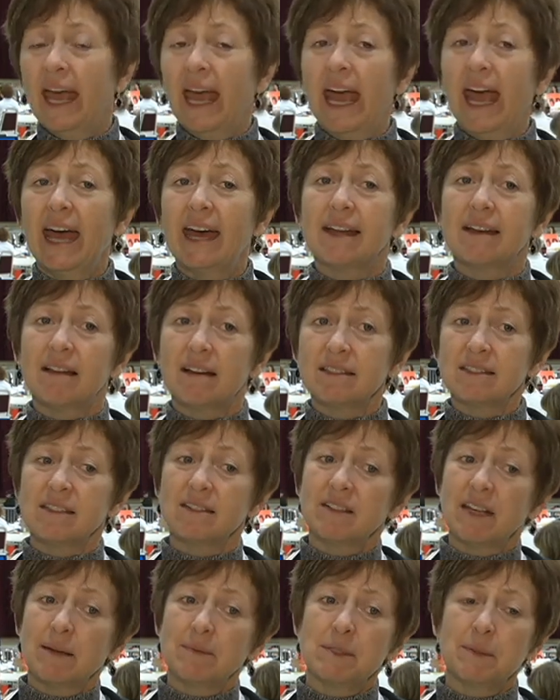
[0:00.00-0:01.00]
And lots
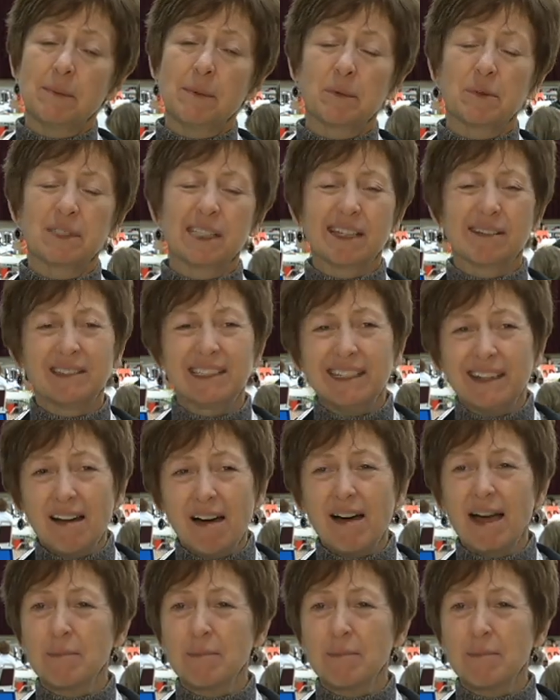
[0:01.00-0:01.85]
of times people say, well, you know,